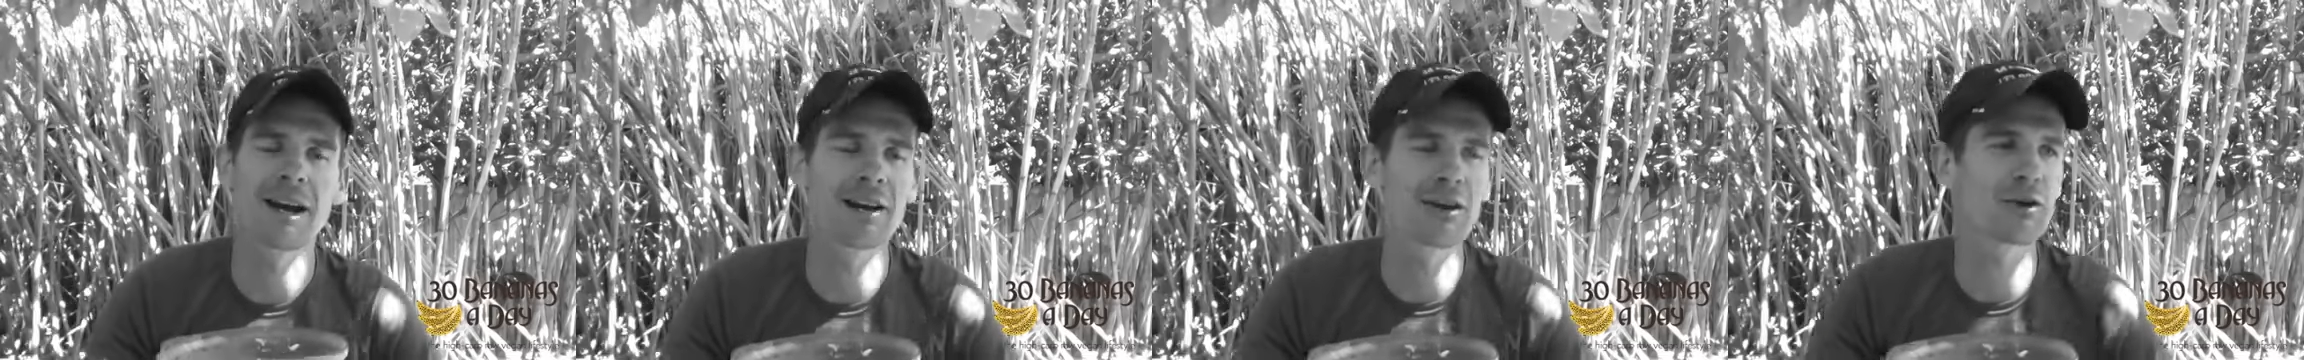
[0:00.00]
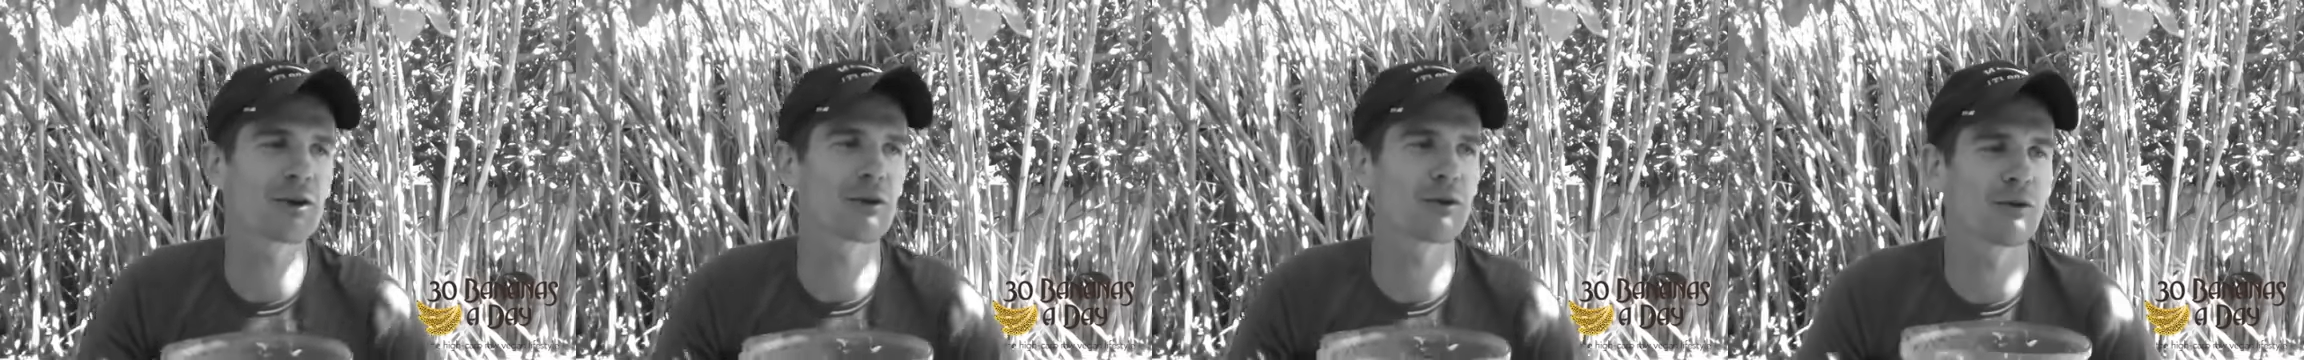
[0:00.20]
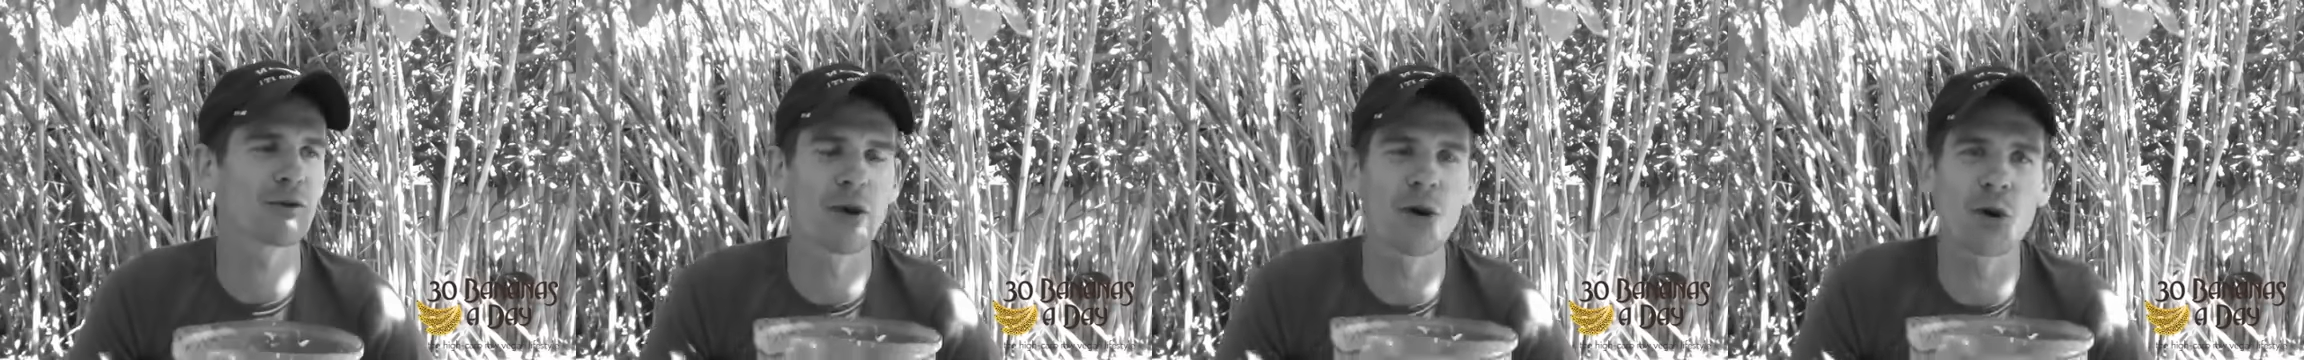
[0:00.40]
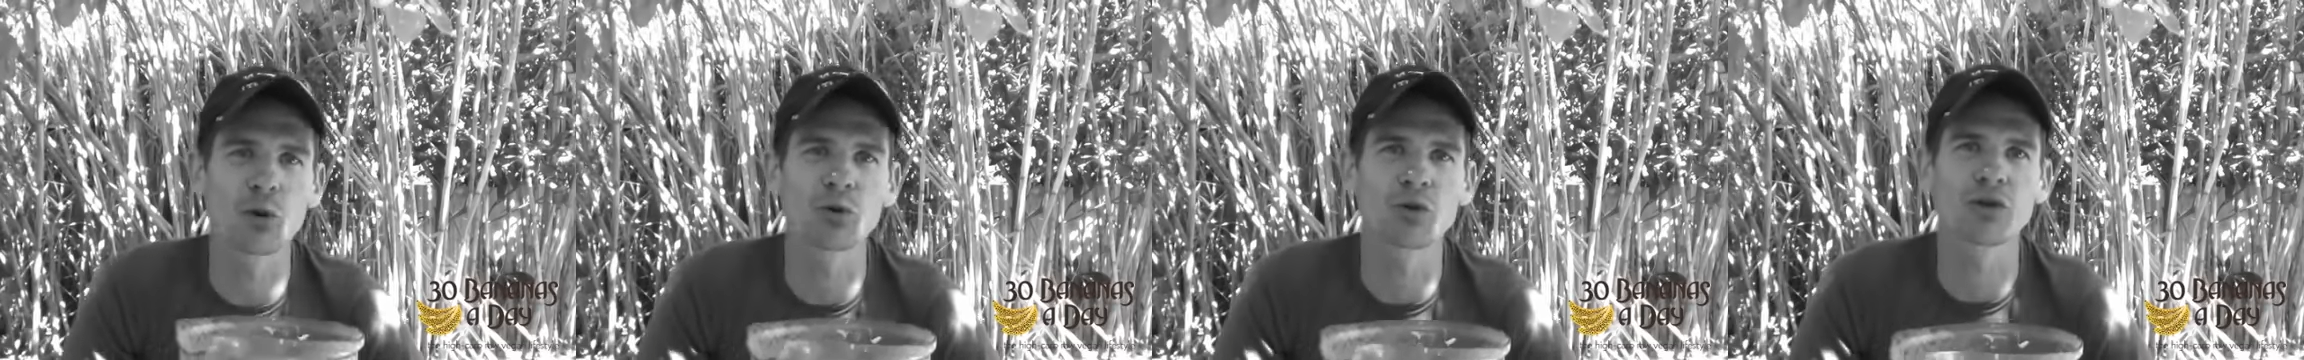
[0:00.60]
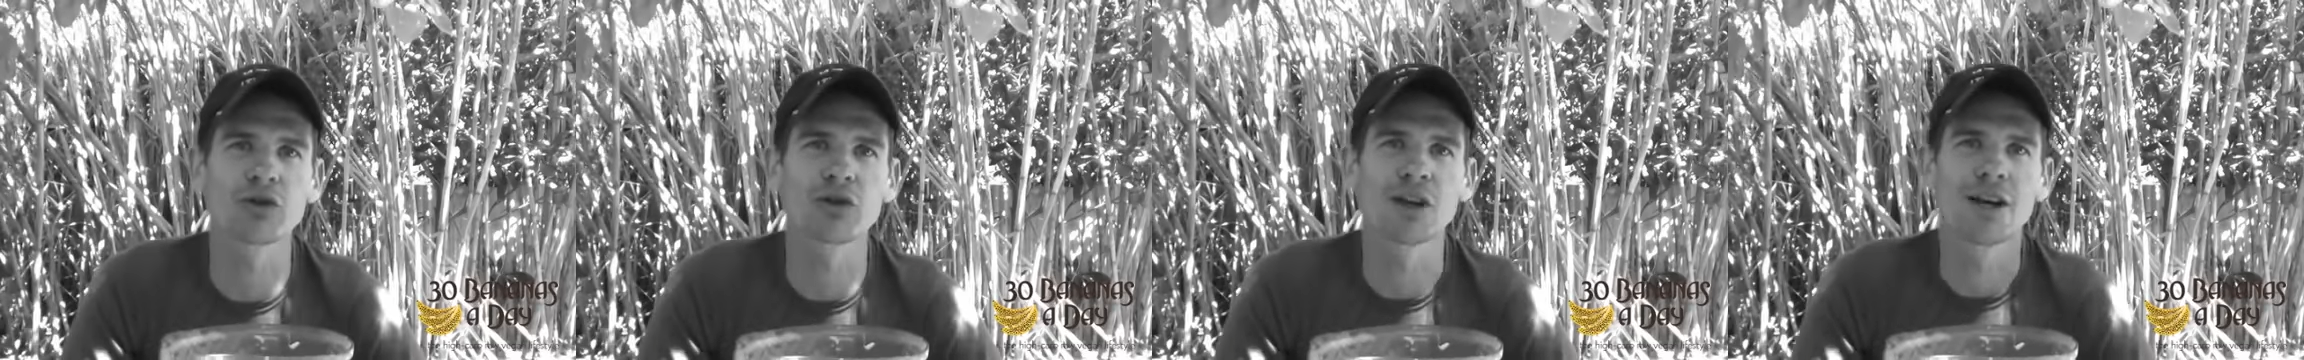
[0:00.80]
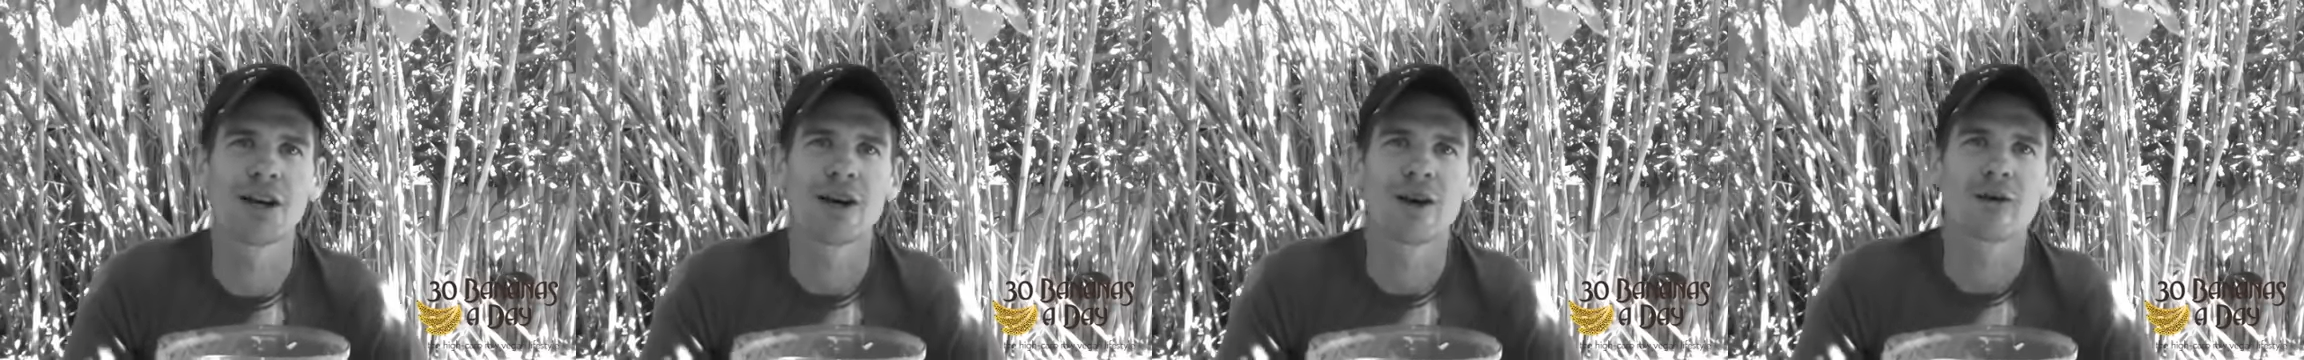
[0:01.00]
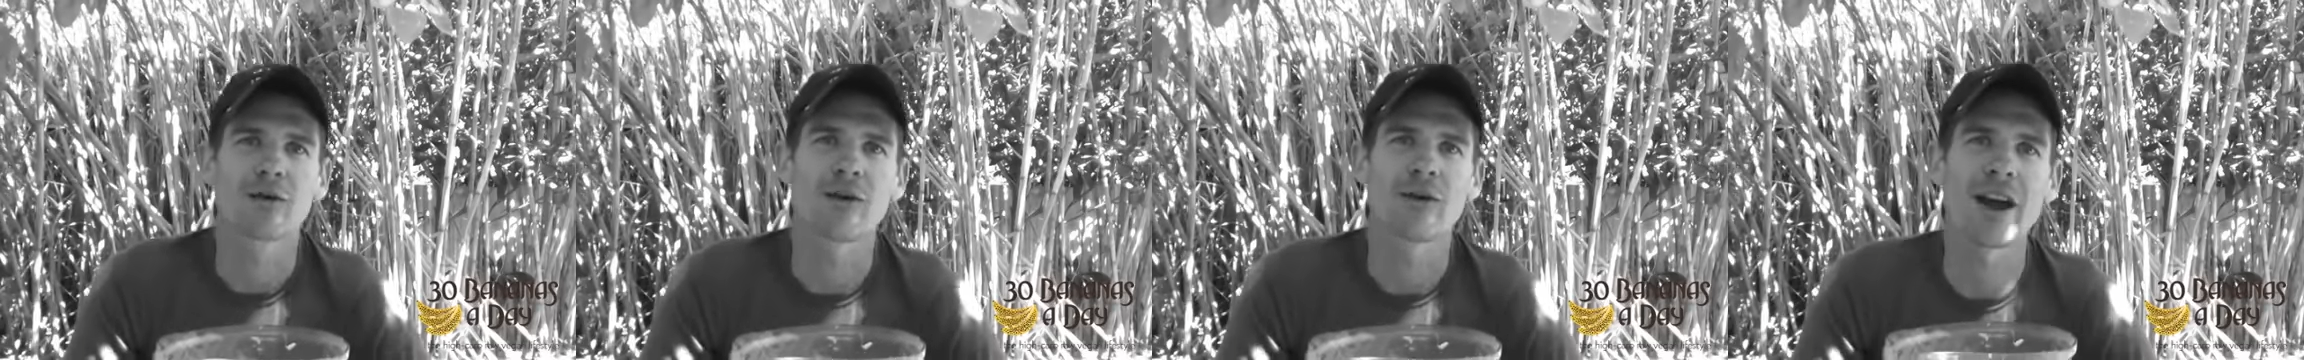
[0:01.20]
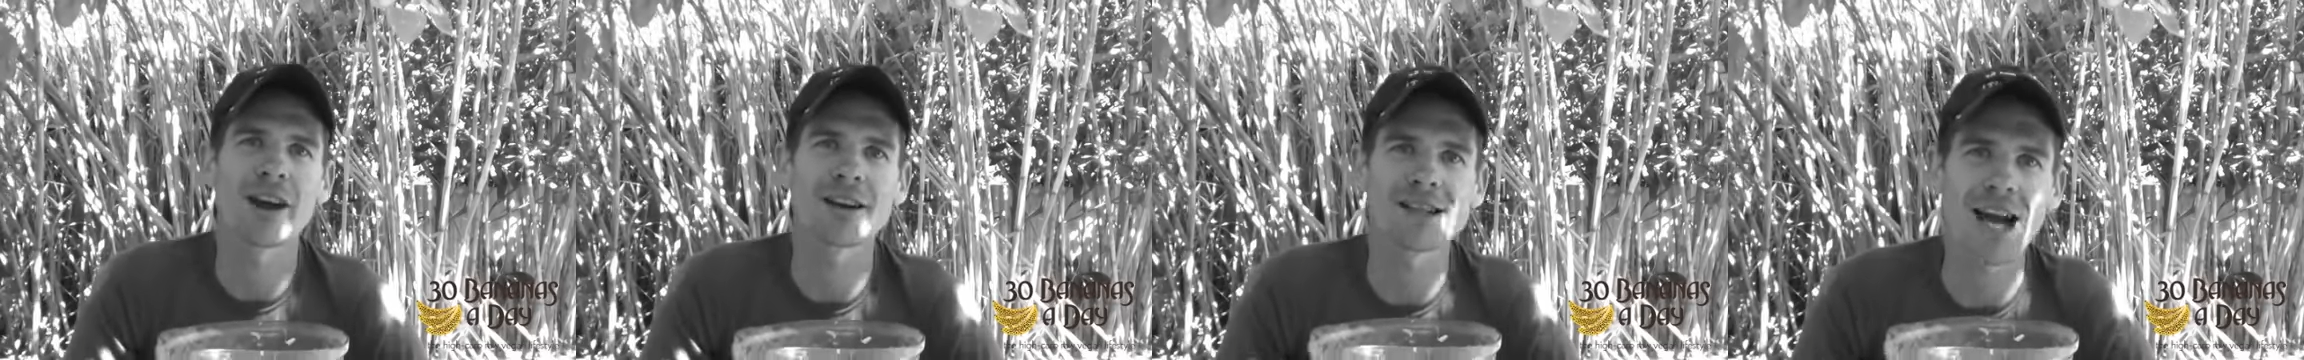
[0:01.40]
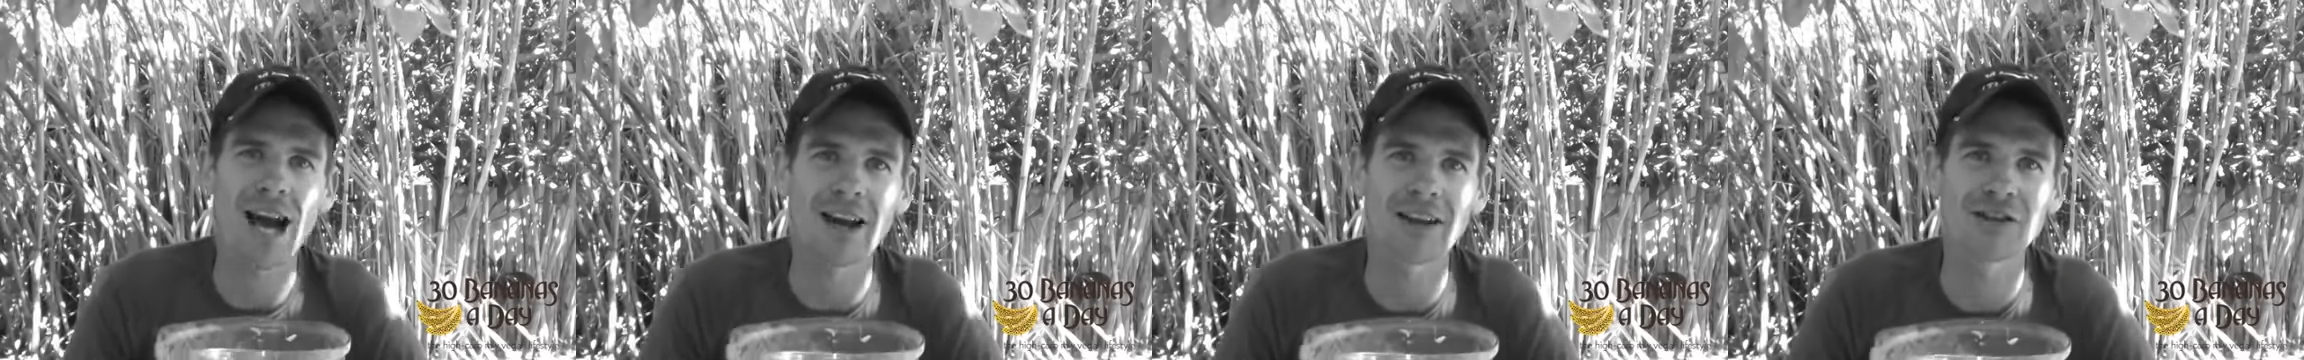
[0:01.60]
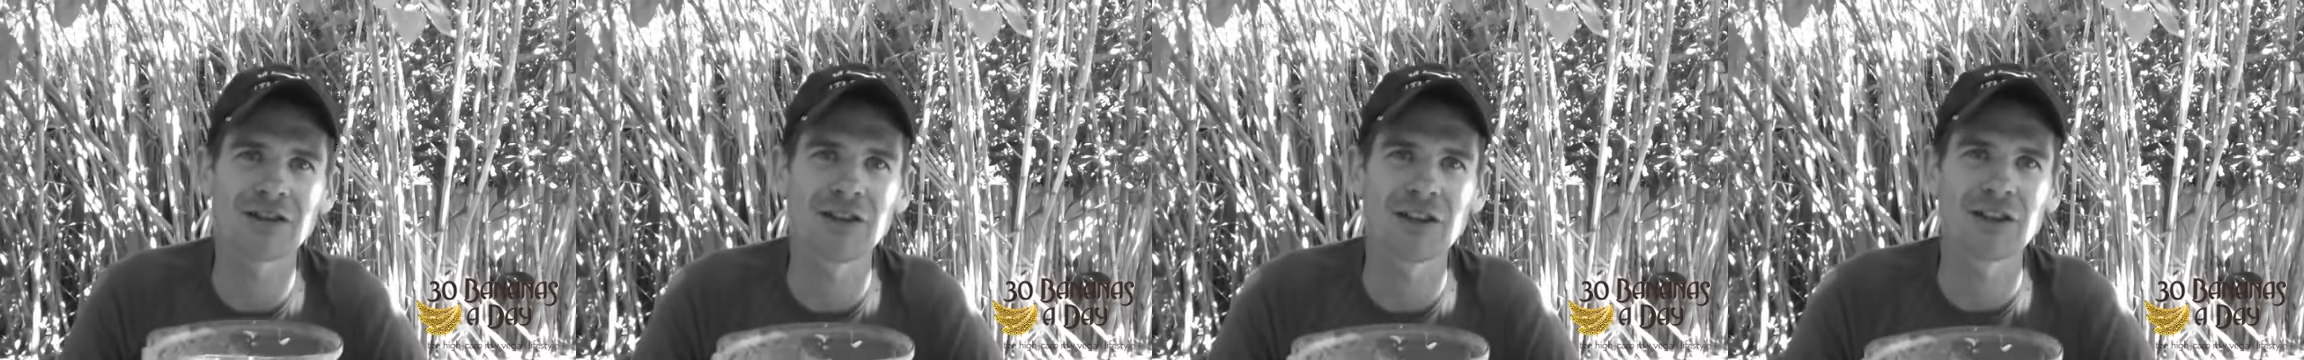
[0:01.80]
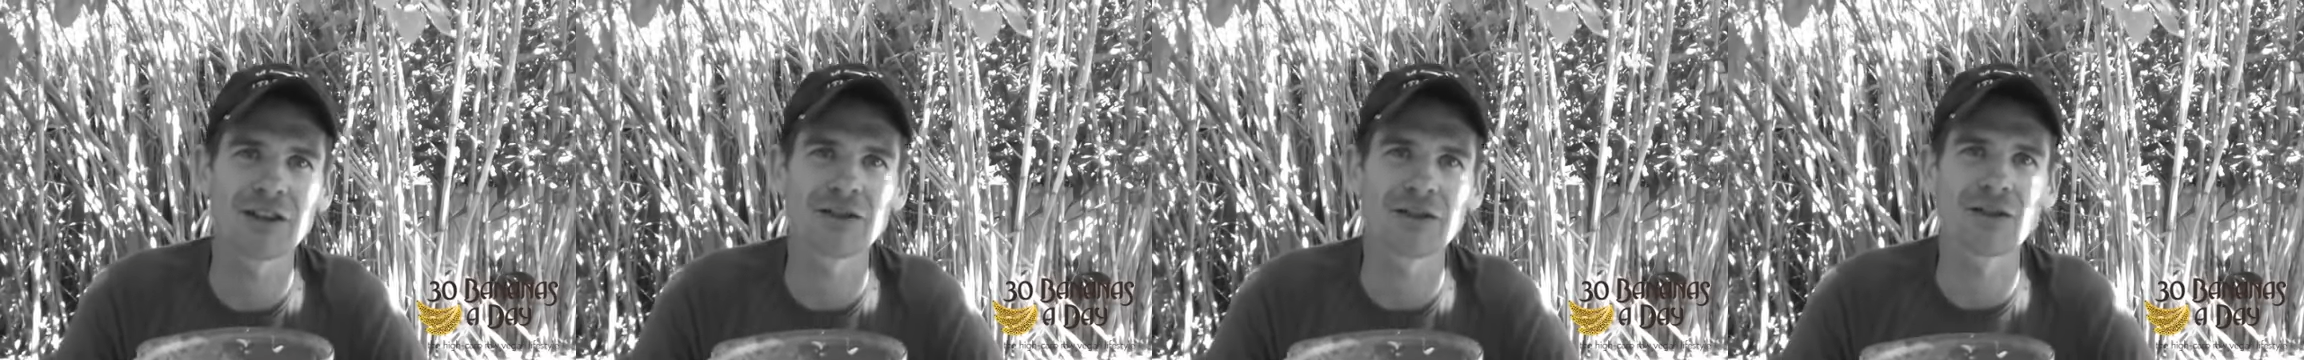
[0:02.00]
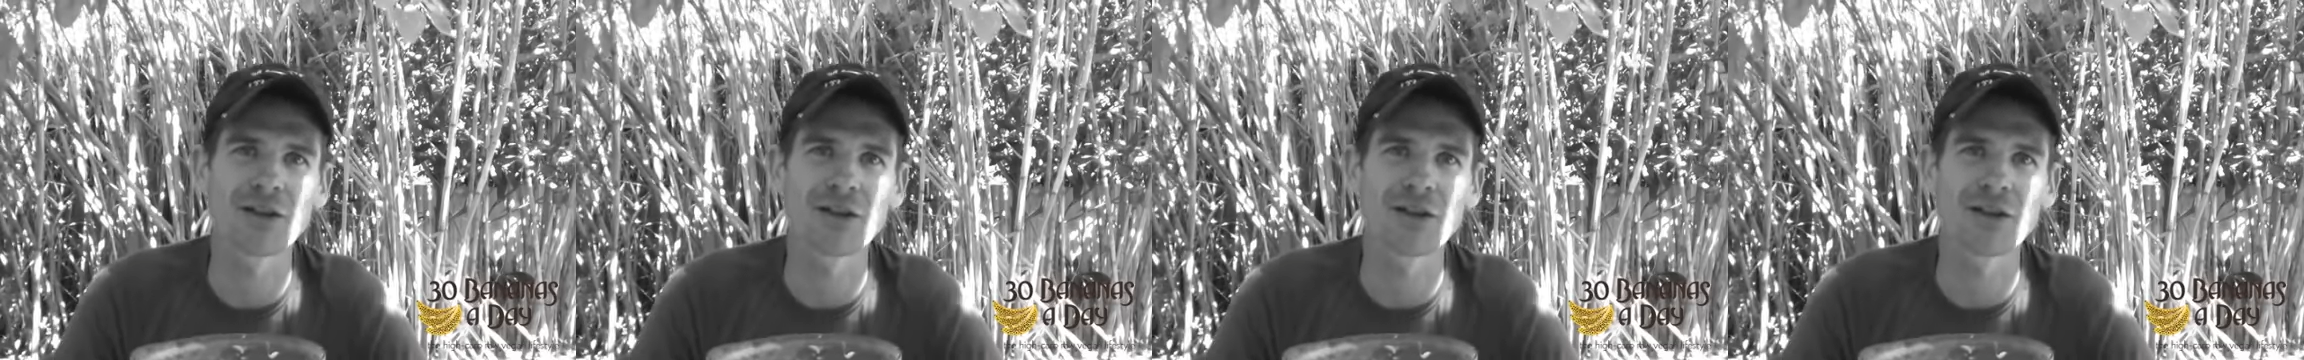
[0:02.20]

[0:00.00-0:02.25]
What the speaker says: And it just feels fantastic